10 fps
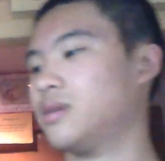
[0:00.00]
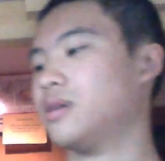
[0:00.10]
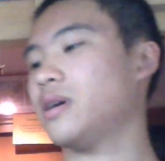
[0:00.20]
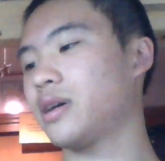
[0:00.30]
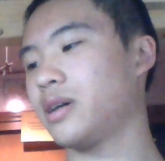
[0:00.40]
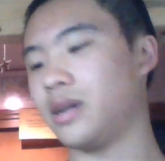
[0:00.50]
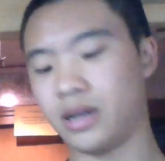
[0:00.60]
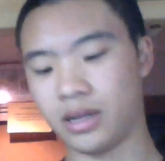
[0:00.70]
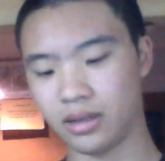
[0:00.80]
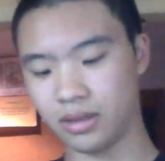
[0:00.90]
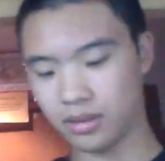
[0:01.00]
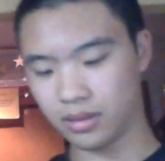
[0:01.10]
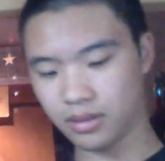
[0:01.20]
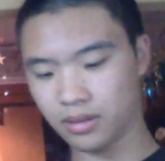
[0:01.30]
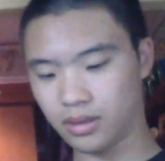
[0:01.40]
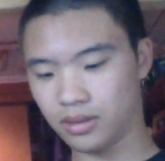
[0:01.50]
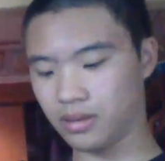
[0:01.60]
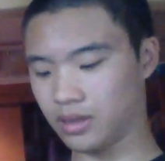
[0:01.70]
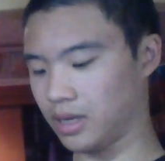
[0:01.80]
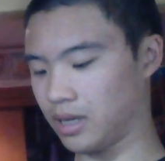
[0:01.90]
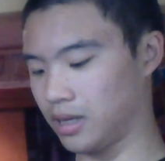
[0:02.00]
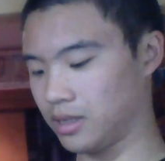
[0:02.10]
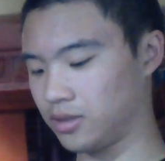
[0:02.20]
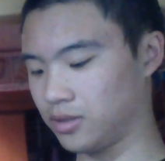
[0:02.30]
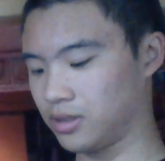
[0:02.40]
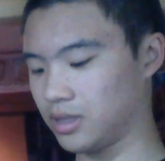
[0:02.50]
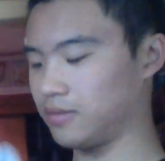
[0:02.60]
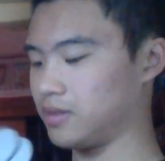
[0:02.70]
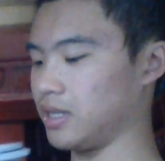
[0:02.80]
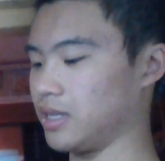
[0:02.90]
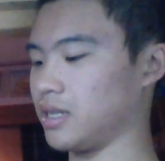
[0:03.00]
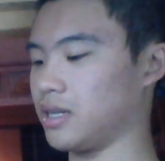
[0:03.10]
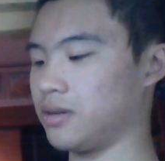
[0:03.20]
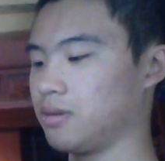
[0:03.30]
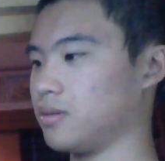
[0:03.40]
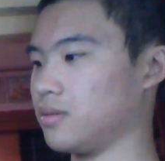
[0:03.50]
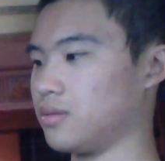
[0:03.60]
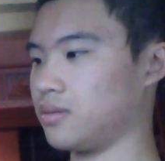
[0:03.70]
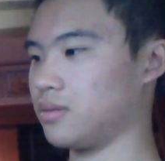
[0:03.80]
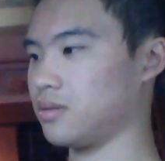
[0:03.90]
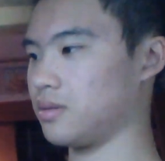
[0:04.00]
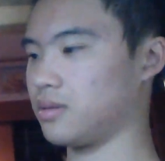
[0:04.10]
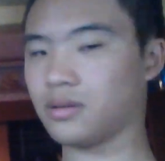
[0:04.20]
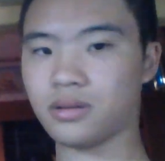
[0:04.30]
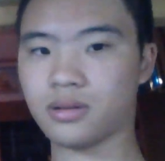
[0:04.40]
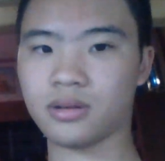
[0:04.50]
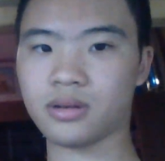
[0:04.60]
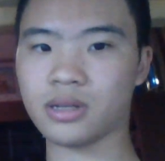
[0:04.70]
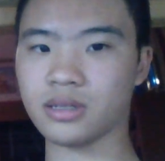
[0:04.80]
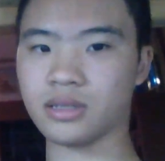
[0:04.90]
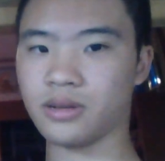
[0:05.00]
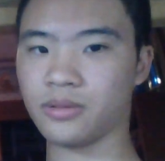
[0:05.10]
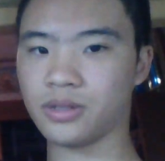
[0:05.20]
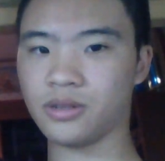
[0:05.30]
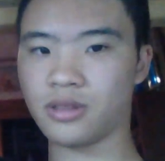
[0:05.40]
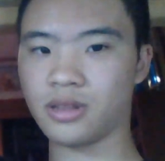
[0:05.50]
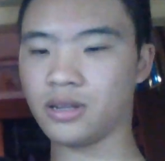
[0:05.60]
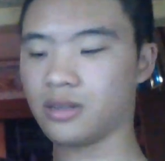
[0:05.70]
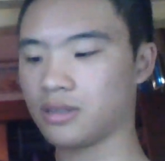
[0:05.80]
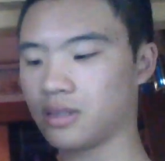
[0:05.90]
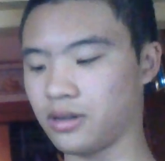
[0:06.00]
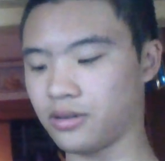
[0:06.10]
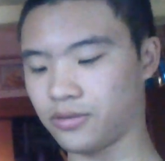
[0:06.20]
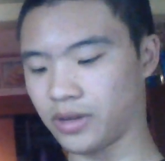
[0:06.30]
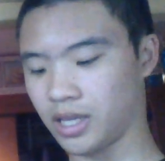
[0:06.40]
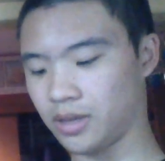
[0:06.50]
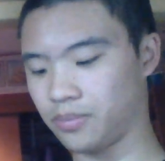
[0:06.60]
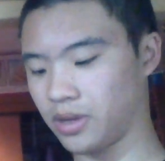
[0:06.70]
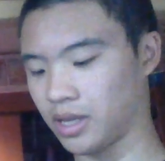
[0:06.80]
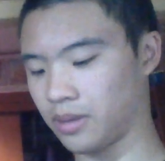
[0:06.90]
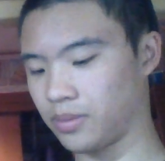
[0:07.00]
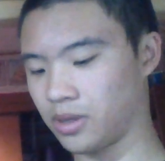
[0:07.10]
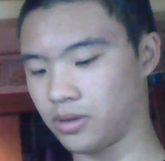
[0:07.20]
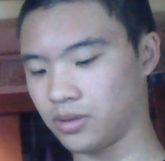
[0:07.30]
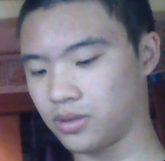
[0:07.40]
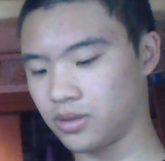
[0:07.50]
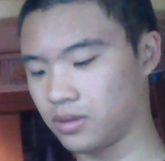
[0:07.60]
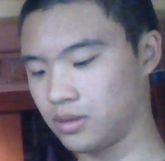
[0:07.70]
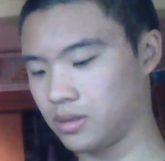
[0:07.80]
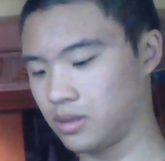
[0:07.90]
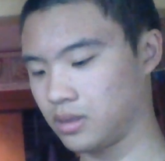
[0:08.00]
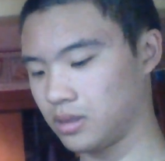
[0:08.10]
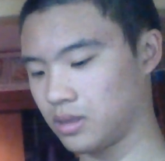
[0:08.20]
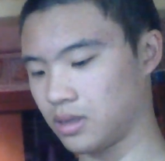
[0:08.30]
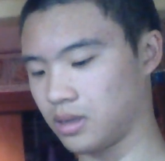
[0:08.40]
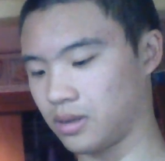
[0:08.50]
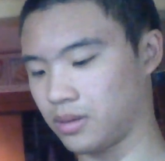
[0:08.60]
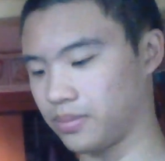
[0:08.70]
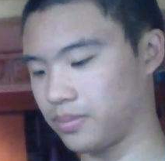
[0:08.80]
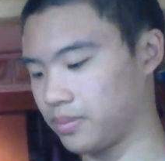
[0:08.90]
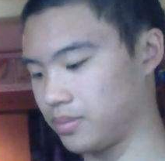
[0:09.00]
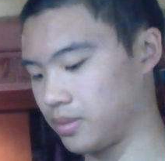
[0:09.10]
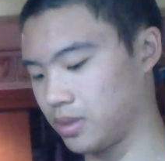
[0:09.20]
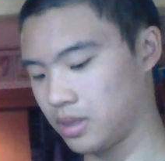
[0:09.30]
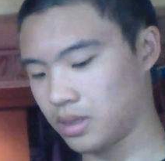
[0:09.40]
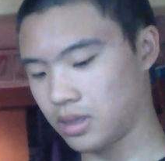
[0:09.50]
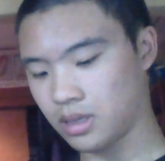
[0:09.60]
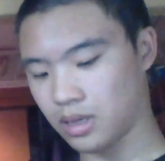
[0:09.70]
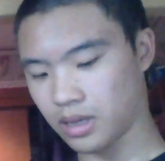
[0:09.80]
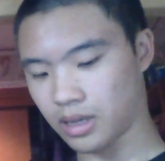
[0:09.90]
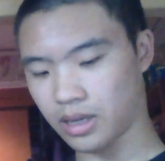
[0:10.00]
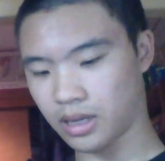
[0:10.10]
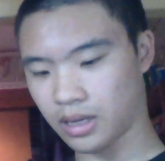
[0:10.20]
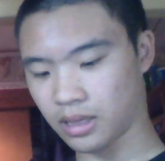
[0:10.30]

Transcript: got insoles that I've taken out because they were too thin and stuff. I kept those. I got